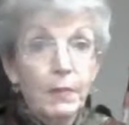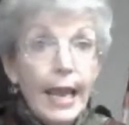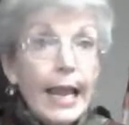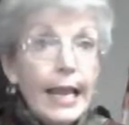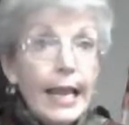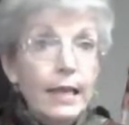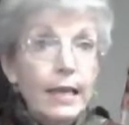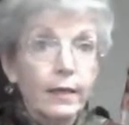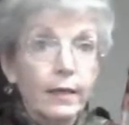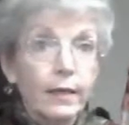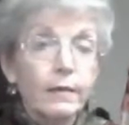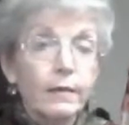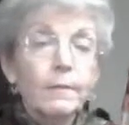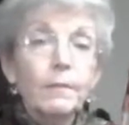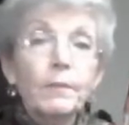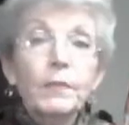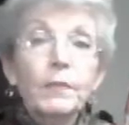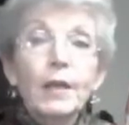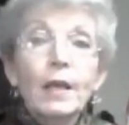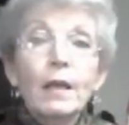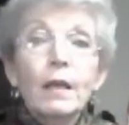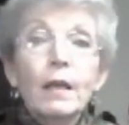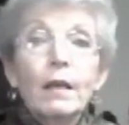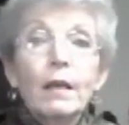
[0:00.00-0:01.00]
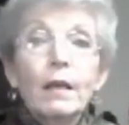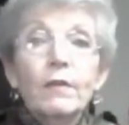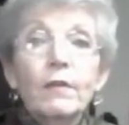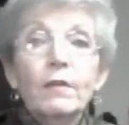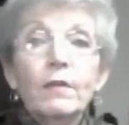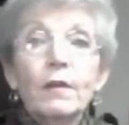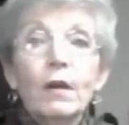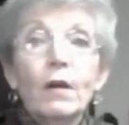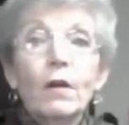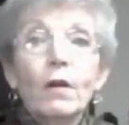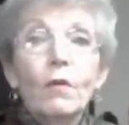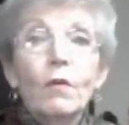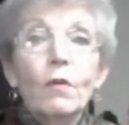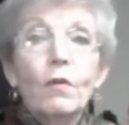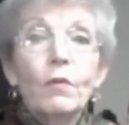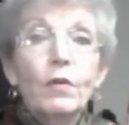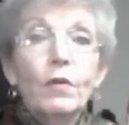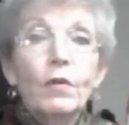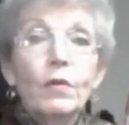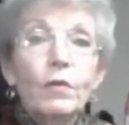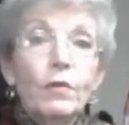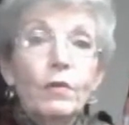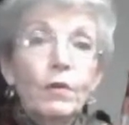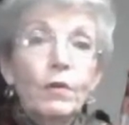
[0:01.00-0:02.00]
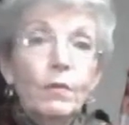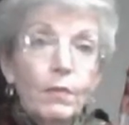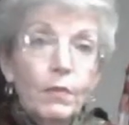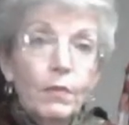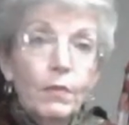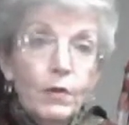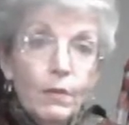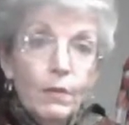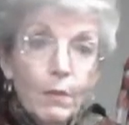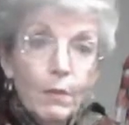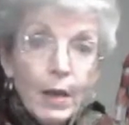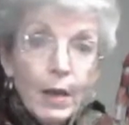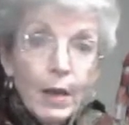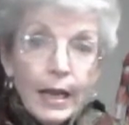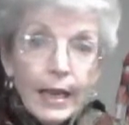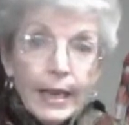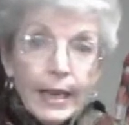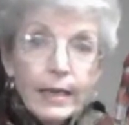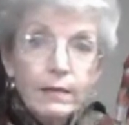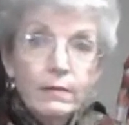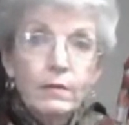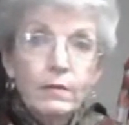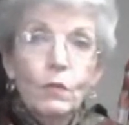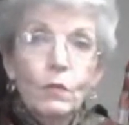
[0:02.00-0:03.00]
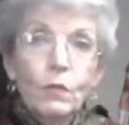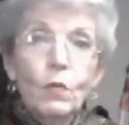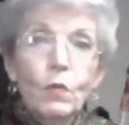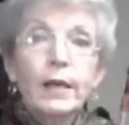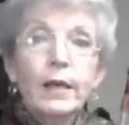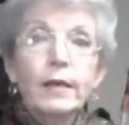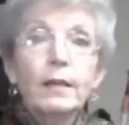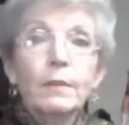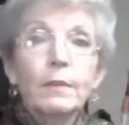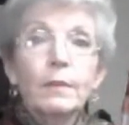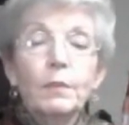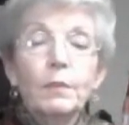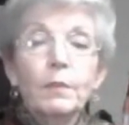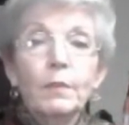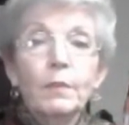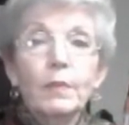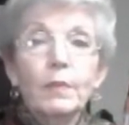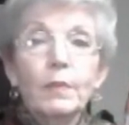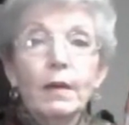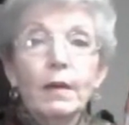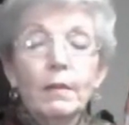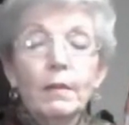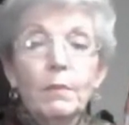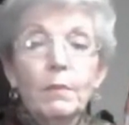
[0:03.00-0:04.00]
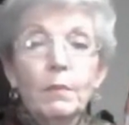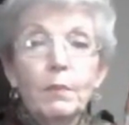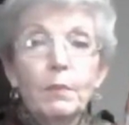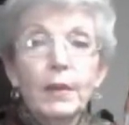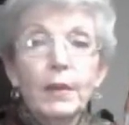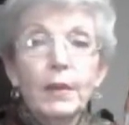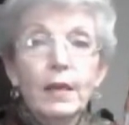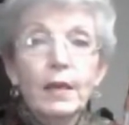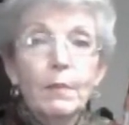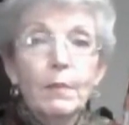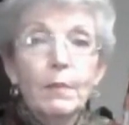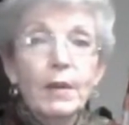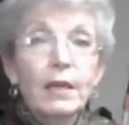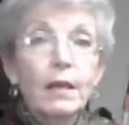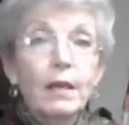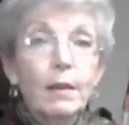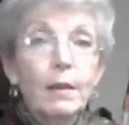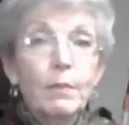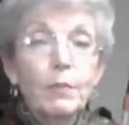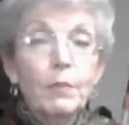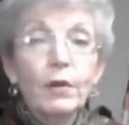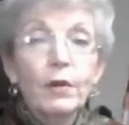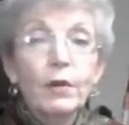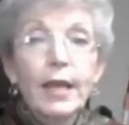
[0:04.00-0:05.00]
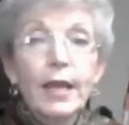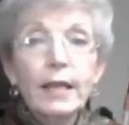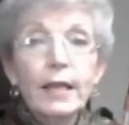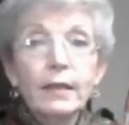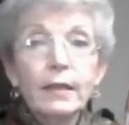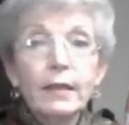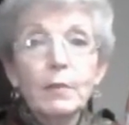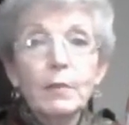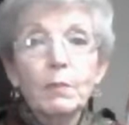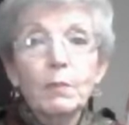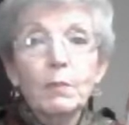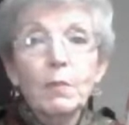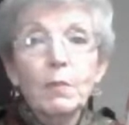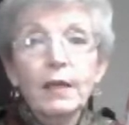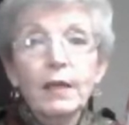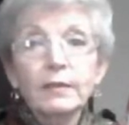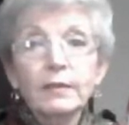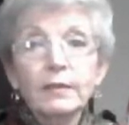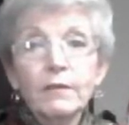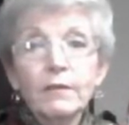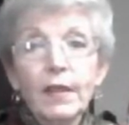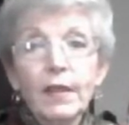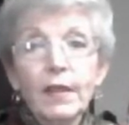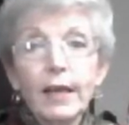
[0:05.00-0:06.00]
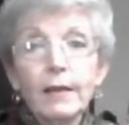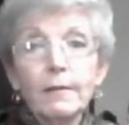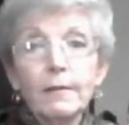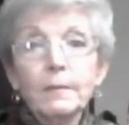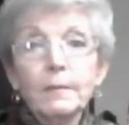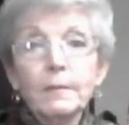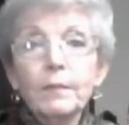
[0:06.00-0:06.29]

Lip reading: K in it. So you might wind up becoming hyperkalemic because of that.